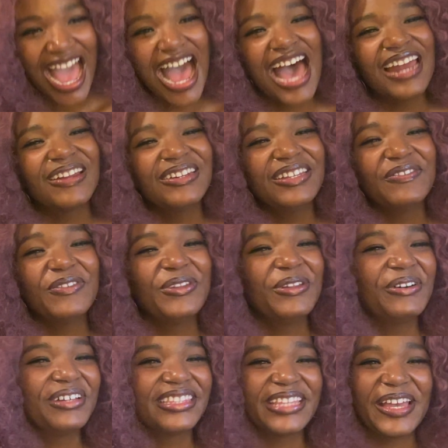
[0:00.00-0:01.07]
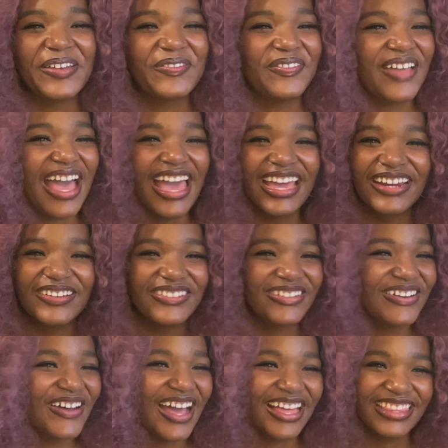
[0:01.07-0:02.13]
I don't even know I don't
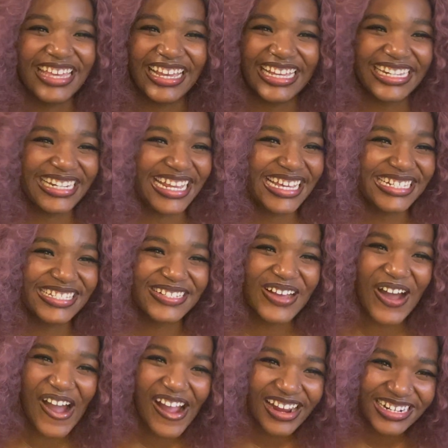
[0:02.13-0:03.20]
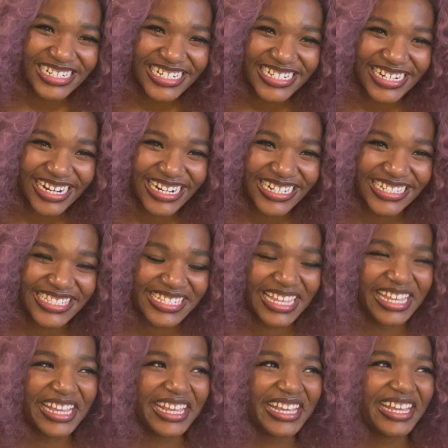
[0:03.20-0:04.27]
know how that connects. Car insurance,
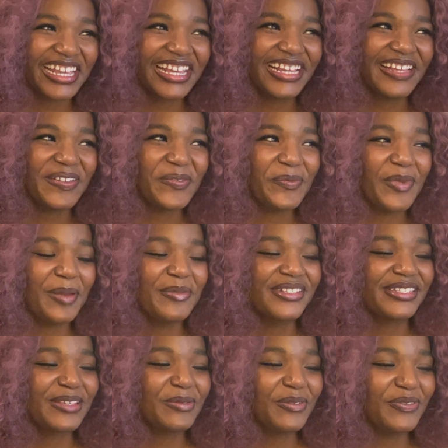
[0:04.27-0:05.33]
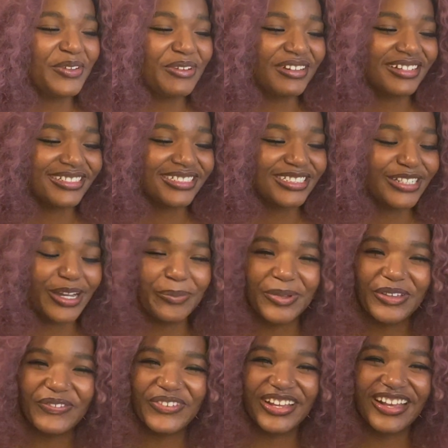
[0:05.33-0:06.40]
like maybe some of you are
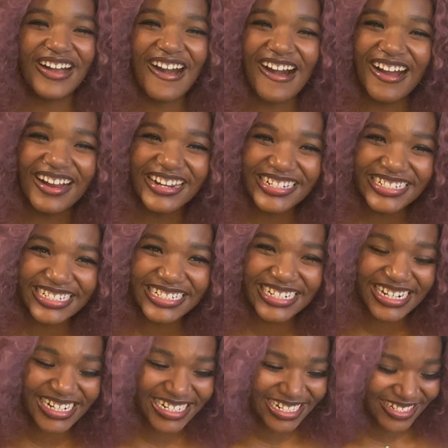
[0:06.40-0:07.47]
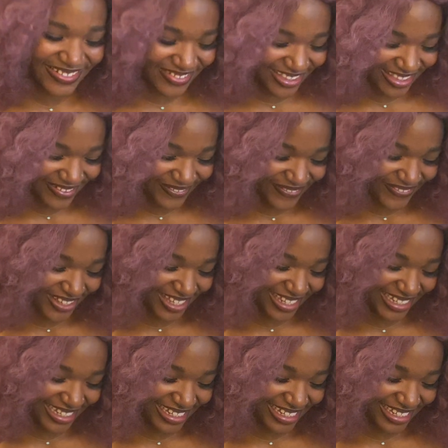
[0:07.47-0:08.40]
shopping for car insurance. What the fuck?